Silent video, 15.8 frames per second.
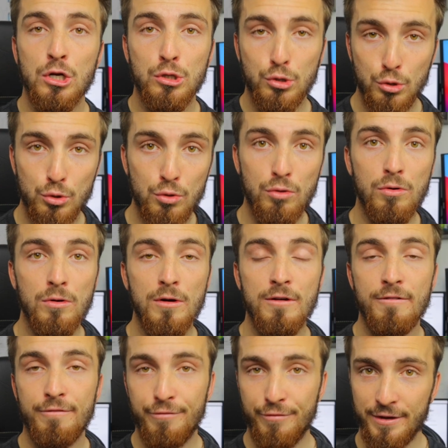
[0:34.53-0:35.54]
do
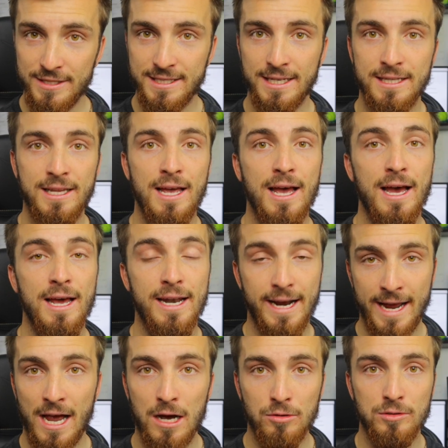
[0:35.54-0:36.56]
visit an
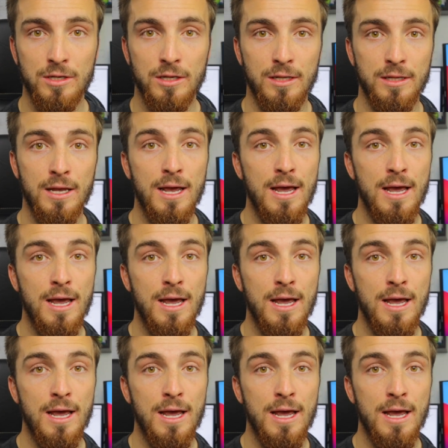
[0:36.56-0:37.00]
accountant.